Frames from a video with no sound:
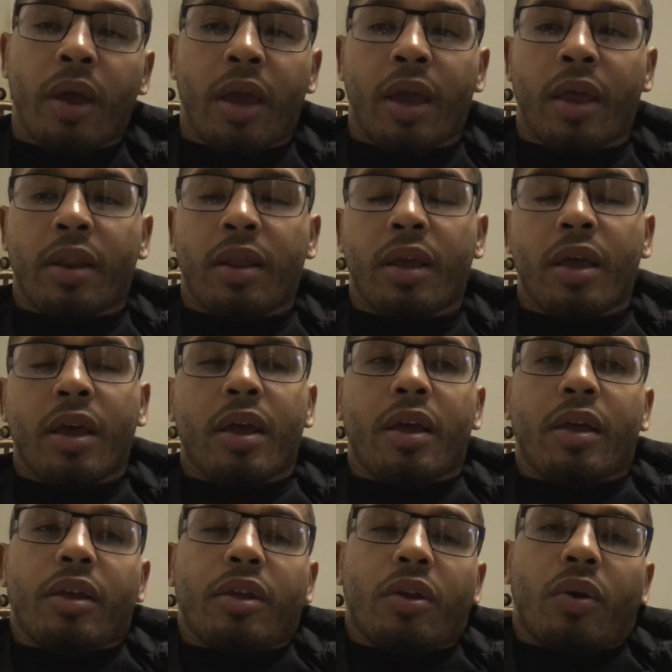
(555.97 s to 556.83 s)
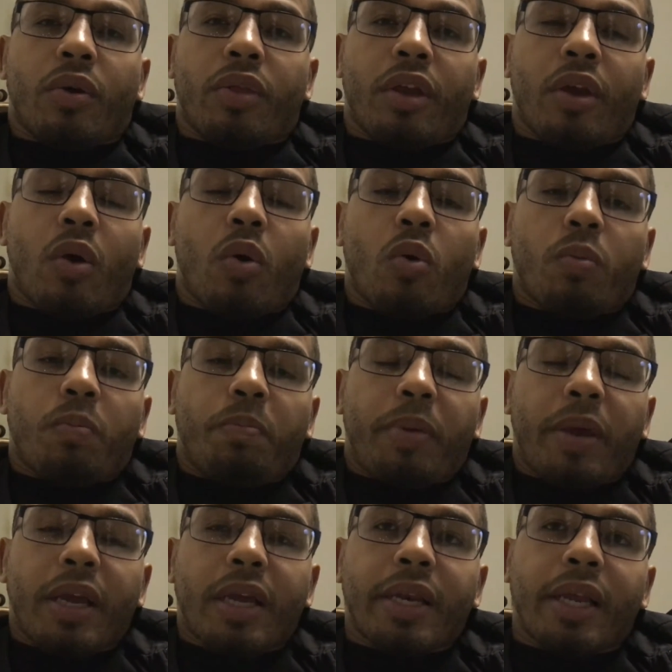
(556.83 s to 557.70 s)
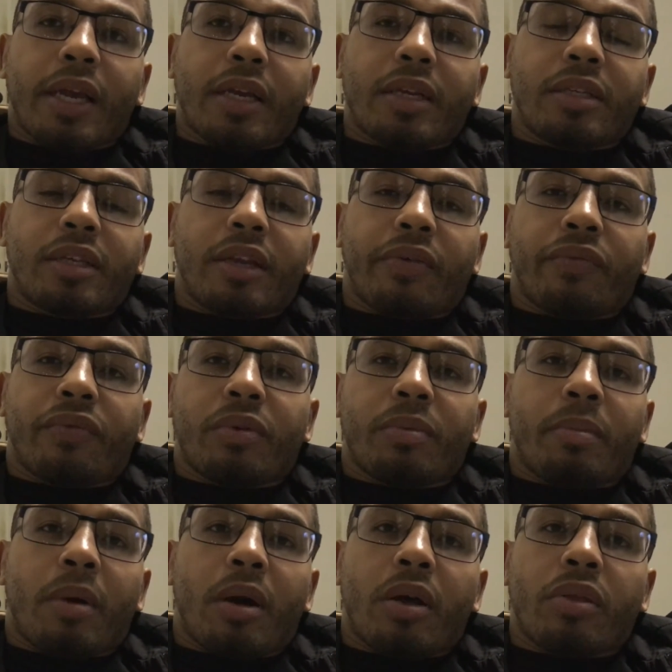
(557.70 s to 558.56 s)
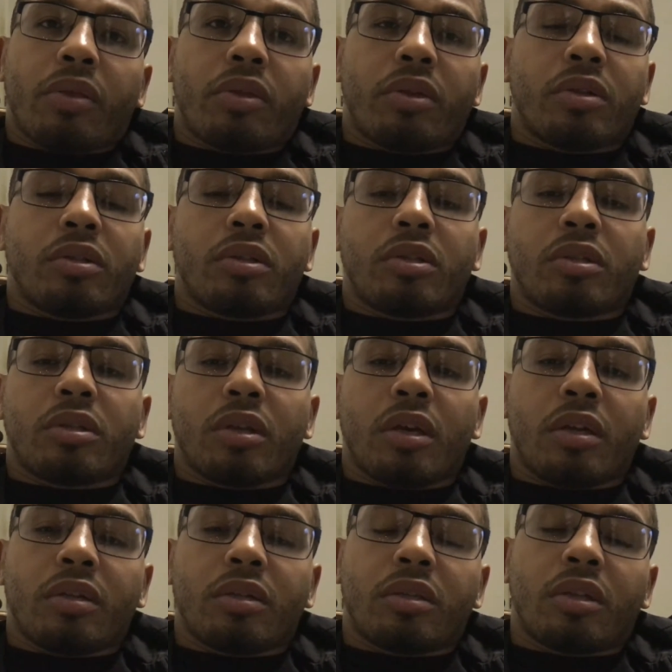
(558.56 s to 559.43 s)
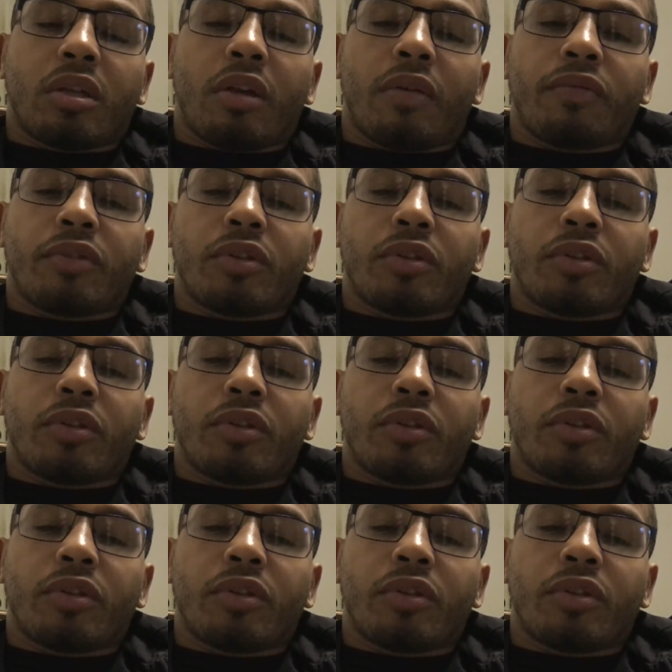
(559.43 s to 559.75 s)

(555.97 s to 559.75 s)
and they hold picnics every month and stuff.